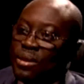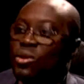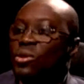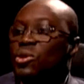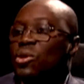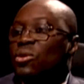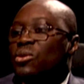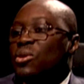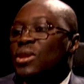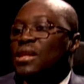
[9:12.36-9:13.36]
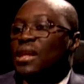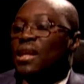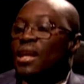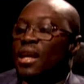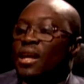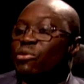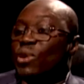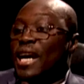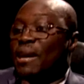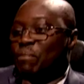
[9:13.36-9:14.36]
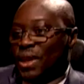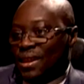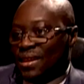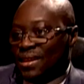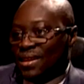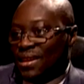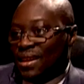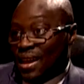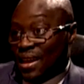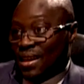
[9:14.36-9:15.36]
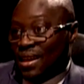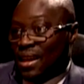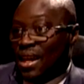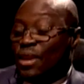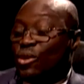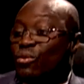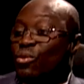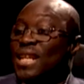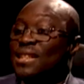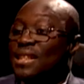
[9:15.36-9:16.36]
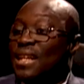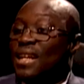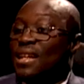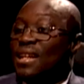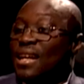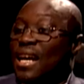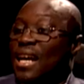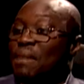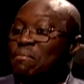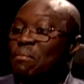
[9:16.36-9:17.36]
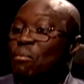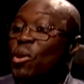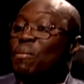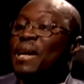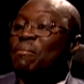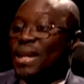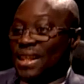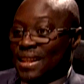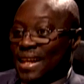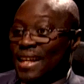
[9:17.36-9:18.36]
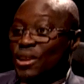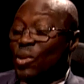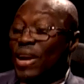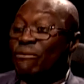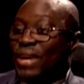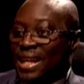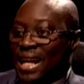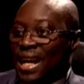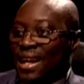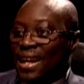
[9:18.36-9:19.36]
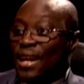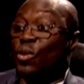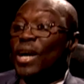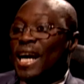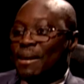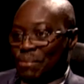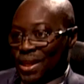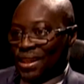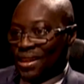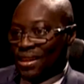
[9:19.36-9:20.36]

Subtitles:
So you say, if you're a company, and you've registered mobile money, and you are a vendor, and you are a company,